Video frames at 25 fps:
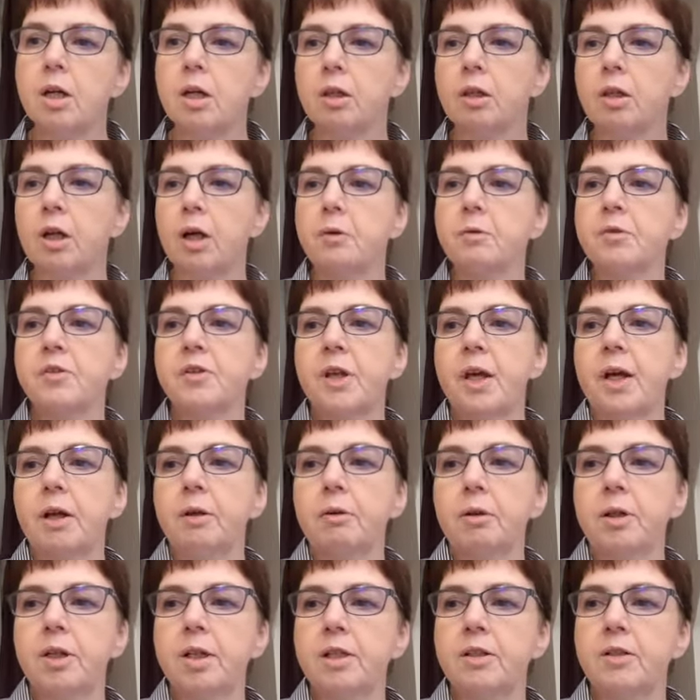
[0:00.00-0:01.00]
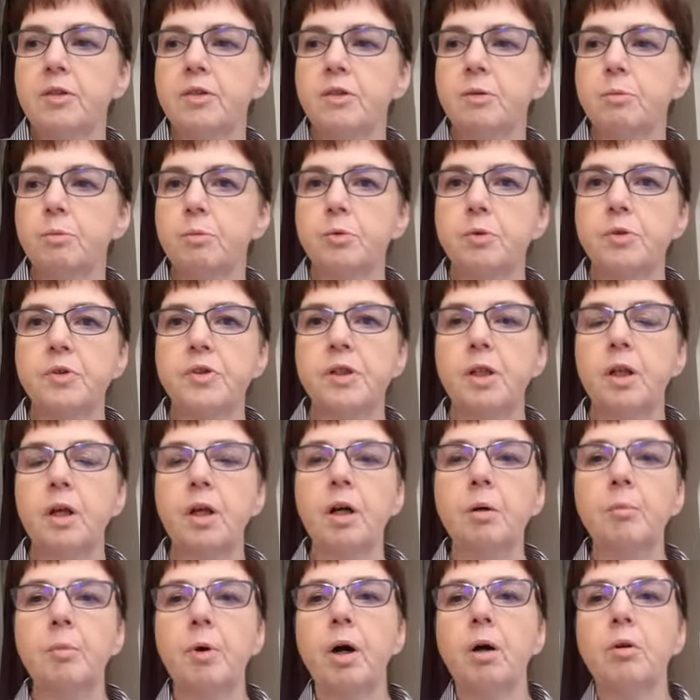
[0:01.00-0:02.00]
goes out in towards the
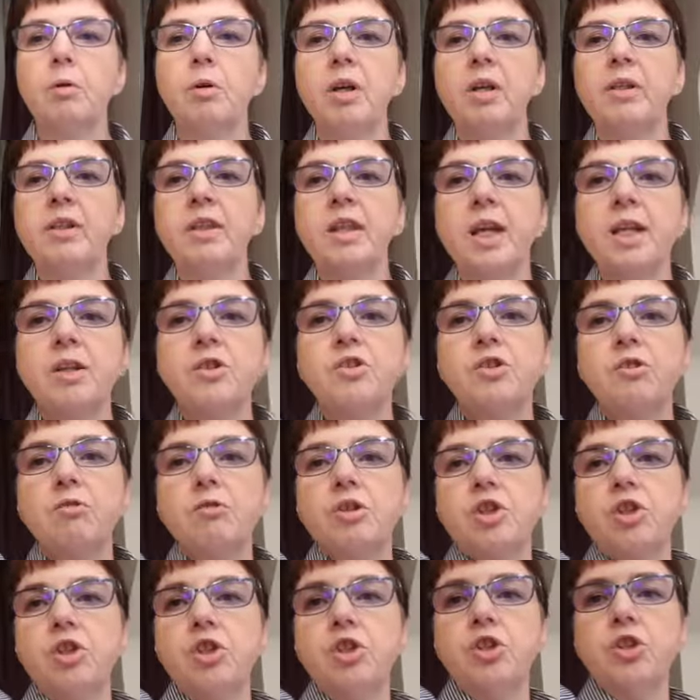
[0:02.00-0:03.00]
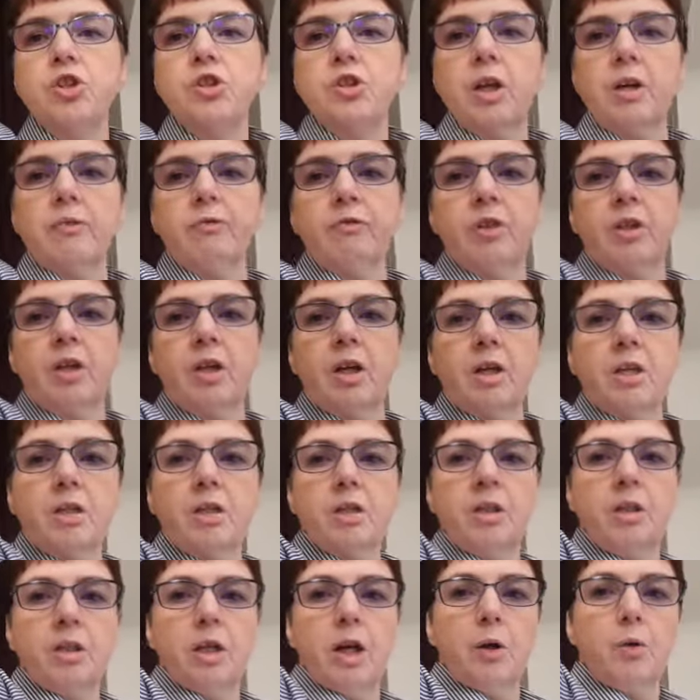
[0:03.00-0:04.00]
armhole, and the answer is you just have to kind
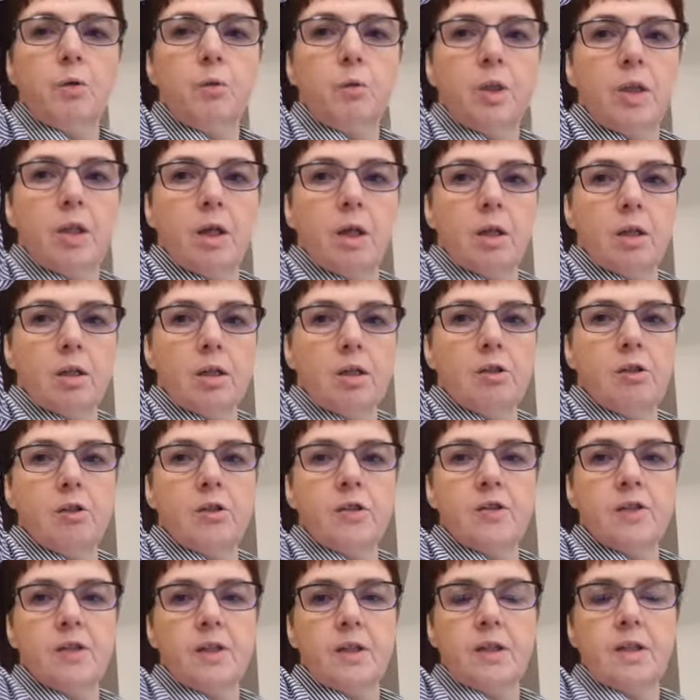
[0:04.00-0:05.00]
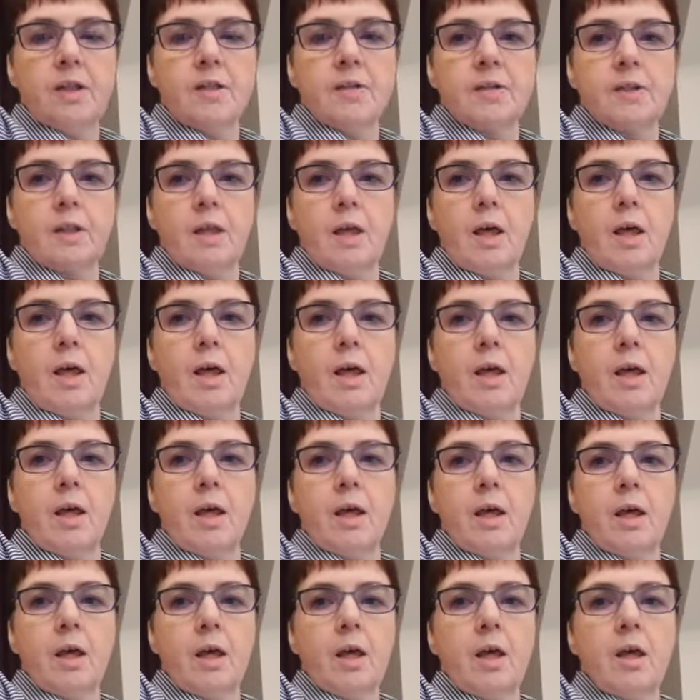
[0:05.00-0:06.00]
of go with it. You can see it's there,
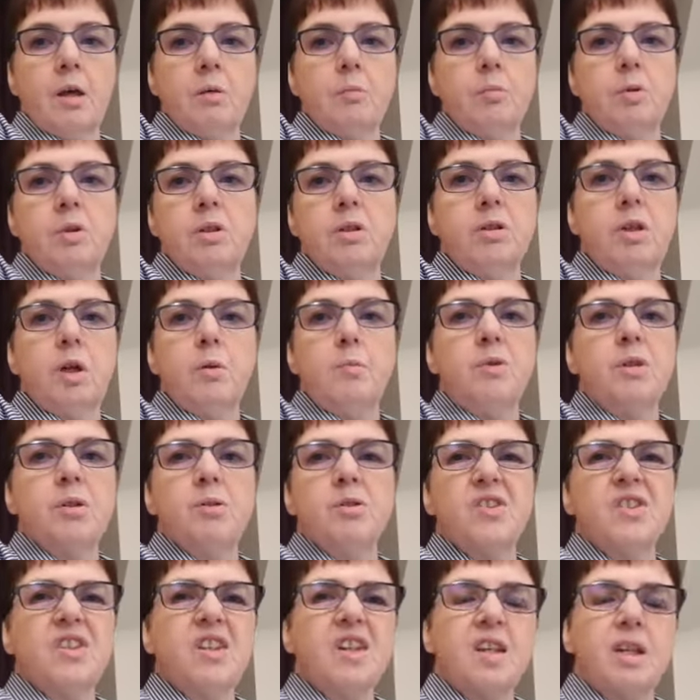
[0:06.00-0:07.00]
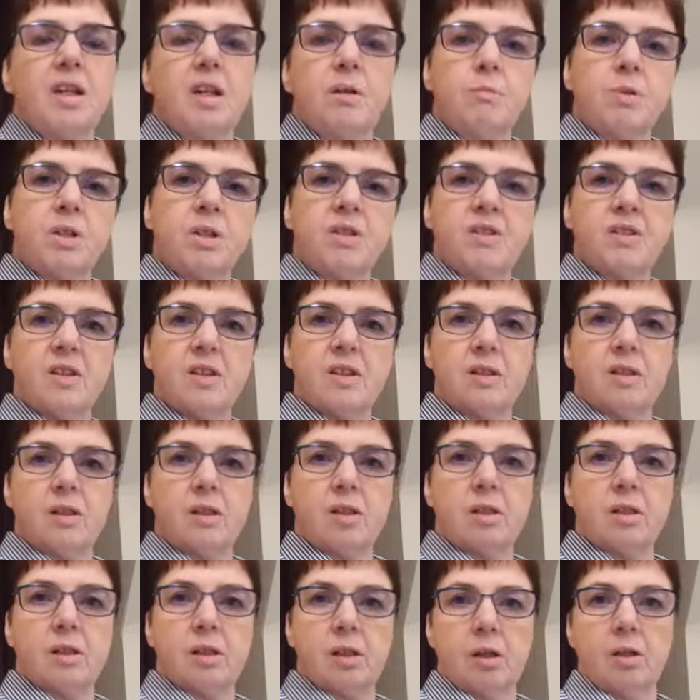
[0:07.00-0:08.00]
but nobody will see it because
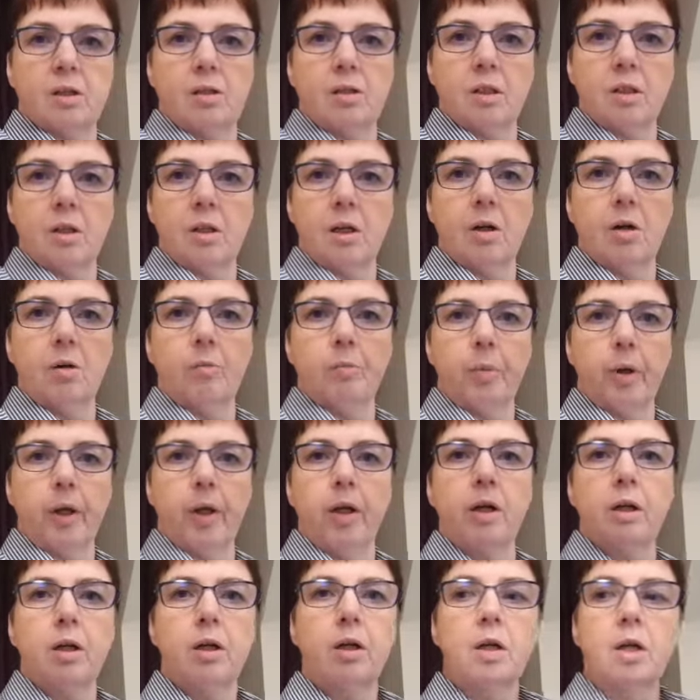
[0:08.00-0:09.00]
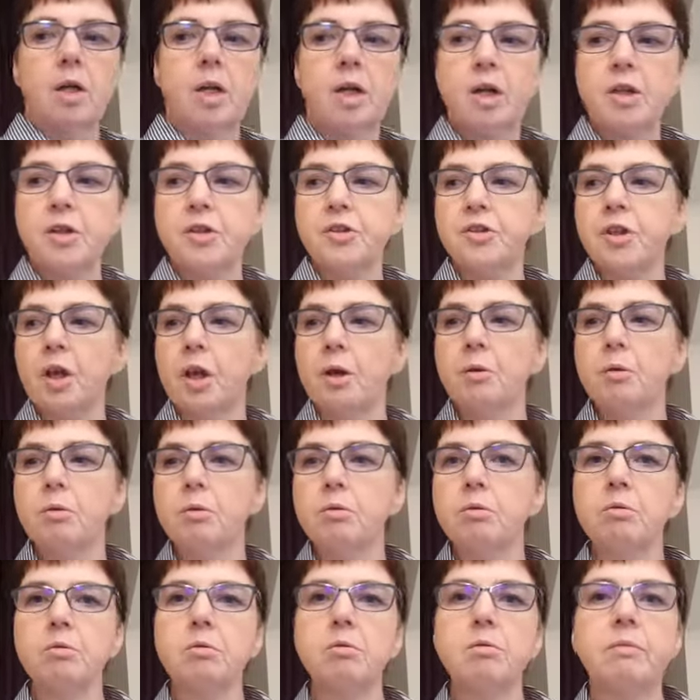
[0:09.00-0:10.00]
it's under the armpit. So
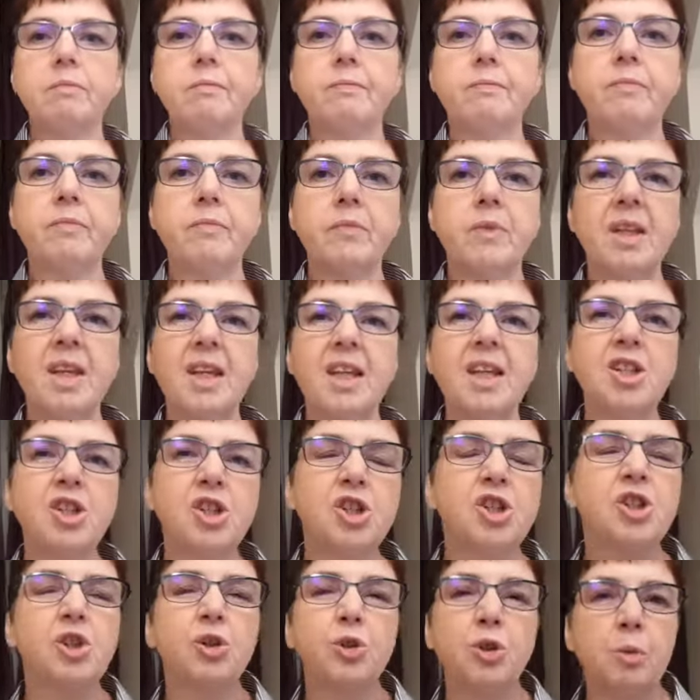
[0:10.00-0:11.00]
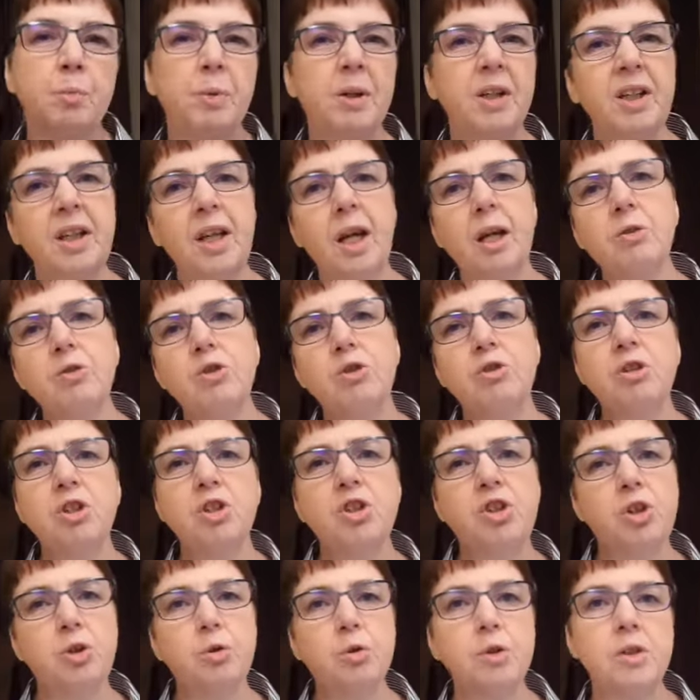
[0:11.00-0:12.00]
it does look a bit
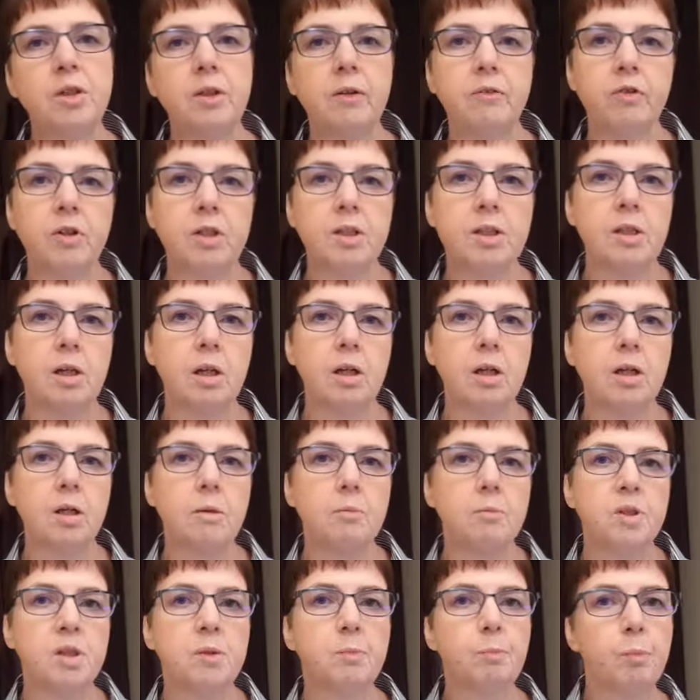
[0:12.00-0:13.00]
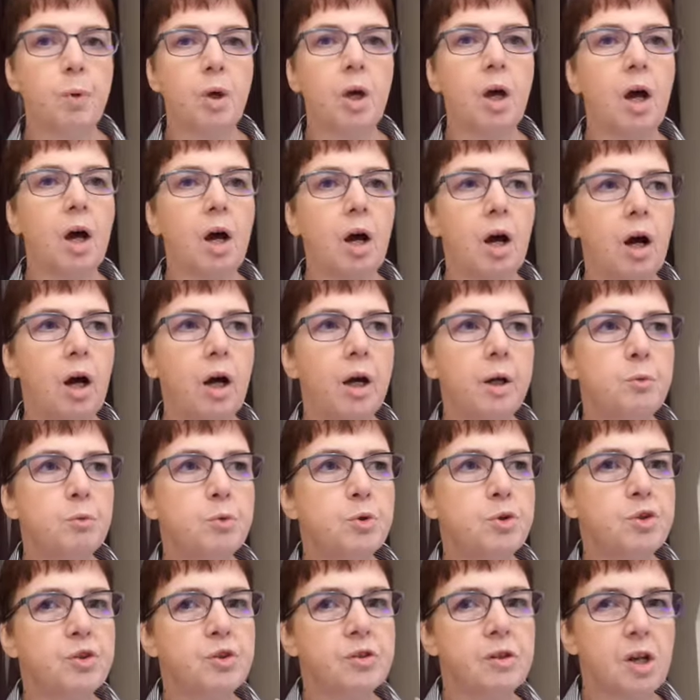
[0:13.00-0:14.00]
counterintuitive at times, but I
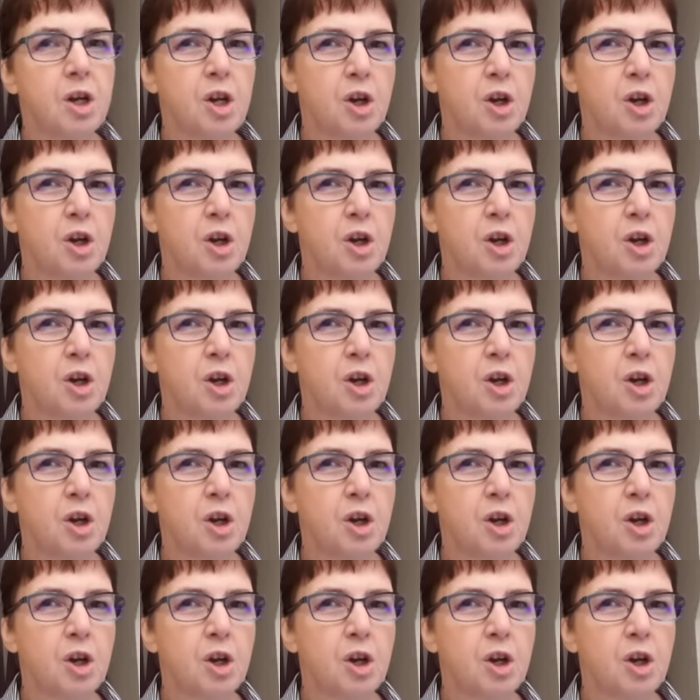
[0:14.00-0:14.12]
was